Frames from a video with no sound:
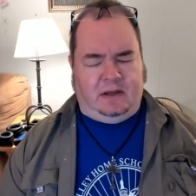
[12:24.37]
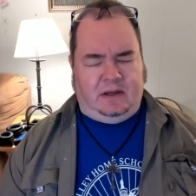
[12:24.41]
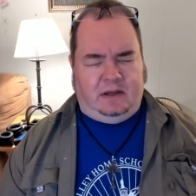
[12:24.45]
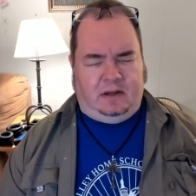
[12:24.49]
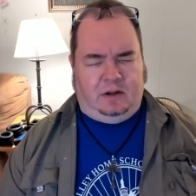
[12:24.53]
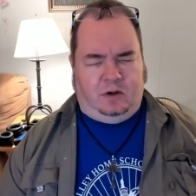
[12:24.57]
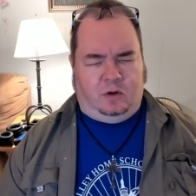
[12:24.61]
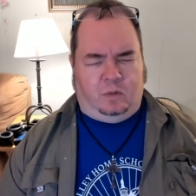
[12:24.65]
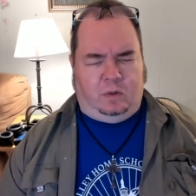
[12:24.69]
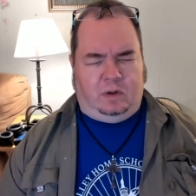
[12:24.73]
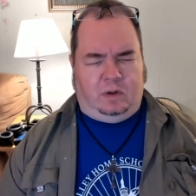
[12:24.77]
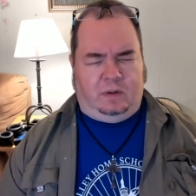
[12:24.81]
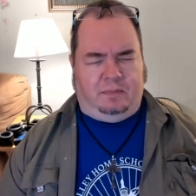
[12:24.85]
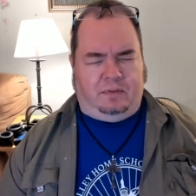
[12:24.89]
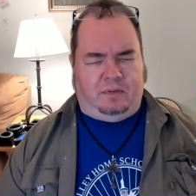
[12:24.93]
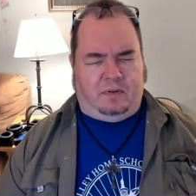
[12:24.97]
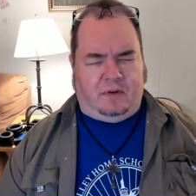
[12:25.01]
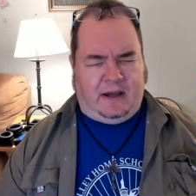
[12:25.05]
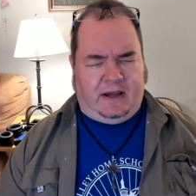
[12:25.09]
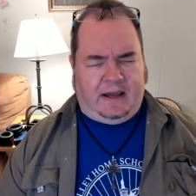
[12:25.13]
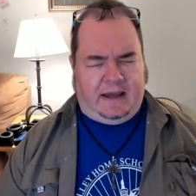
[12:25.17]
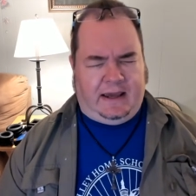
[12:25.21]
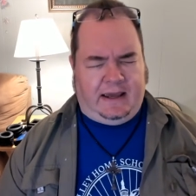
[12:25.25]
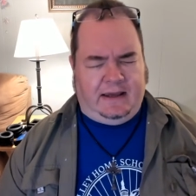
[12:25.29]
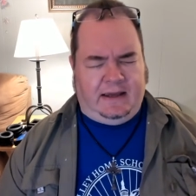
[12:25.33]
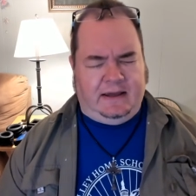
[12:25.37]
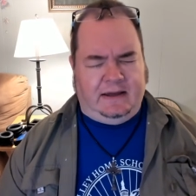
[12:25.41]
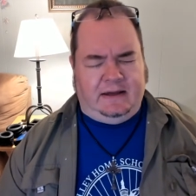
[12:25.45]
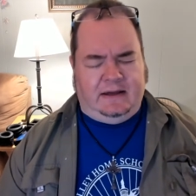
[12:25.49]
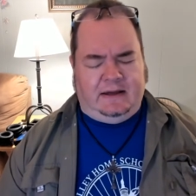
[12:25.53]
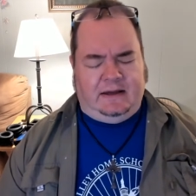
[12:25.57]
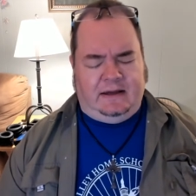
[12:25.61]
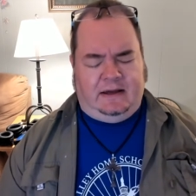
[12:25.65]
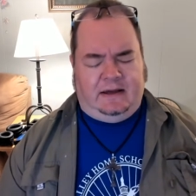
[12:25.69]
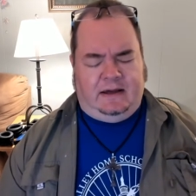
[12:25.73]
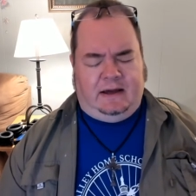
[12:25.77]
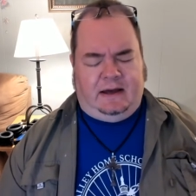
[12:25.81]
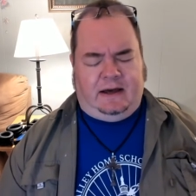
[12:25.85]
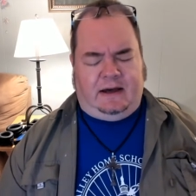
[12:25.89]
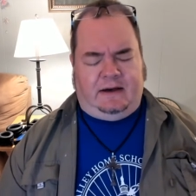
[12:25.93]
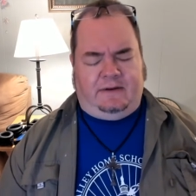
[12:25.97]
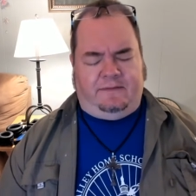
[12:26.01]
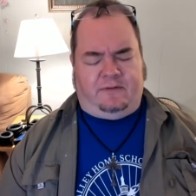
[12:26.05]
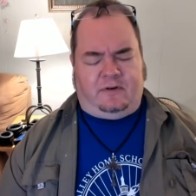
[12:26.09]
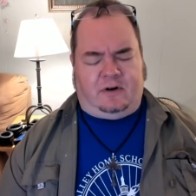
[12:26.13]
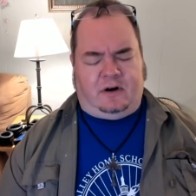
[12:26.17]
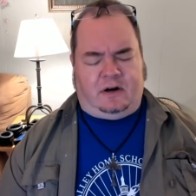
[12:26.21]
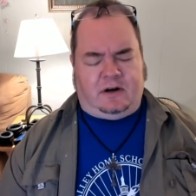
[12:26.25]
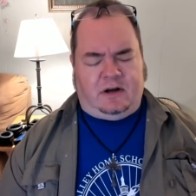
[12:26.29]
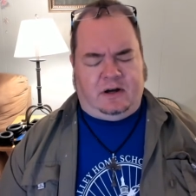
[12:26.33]
Lord, we pray uh,
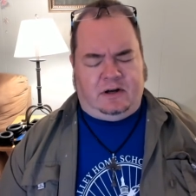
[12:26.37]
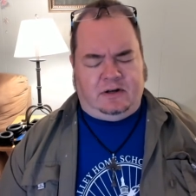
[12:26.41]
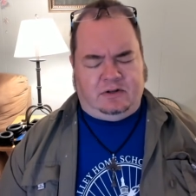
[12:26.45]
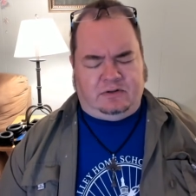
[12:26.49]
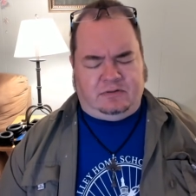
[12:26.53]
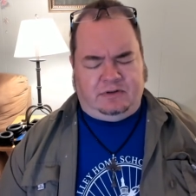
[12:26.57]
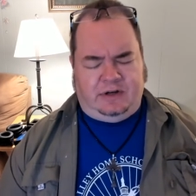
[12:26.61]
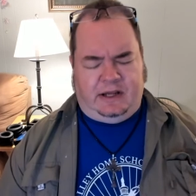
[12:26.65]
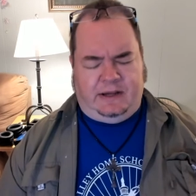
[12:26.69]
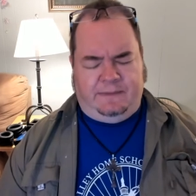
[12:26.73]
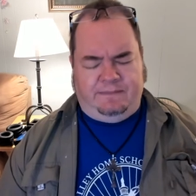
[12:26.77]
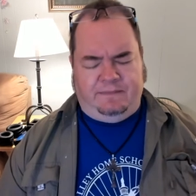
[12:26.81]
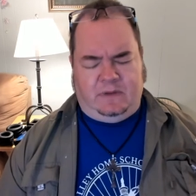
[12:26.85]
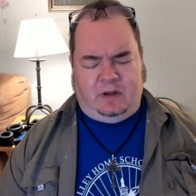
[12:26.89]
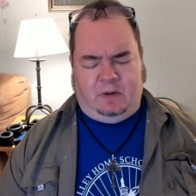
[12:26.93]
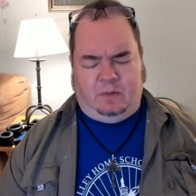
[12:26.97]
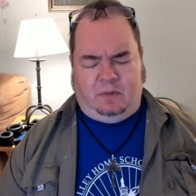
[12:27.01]
for our country.